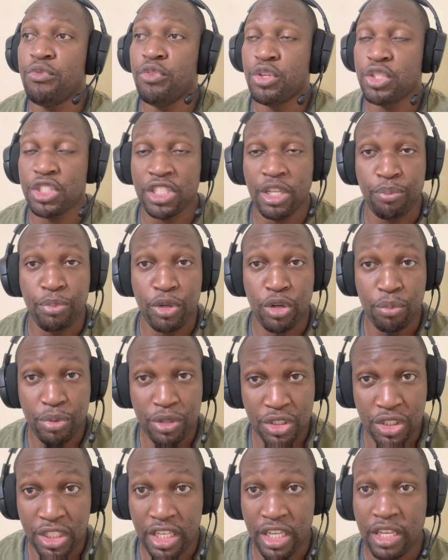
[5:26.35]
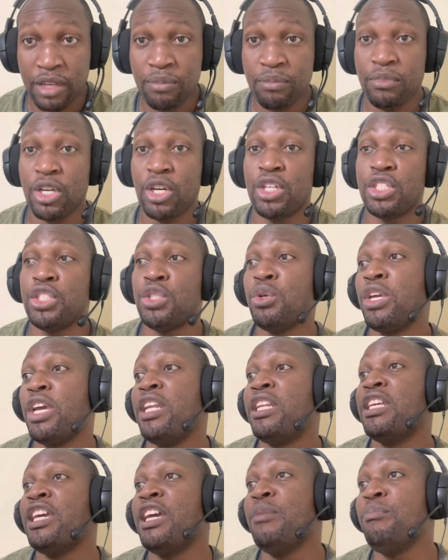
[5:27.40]
for stepping up his game, because you
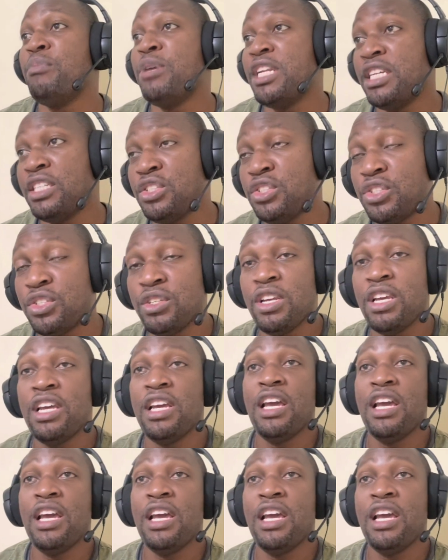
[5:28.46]
can get minutes.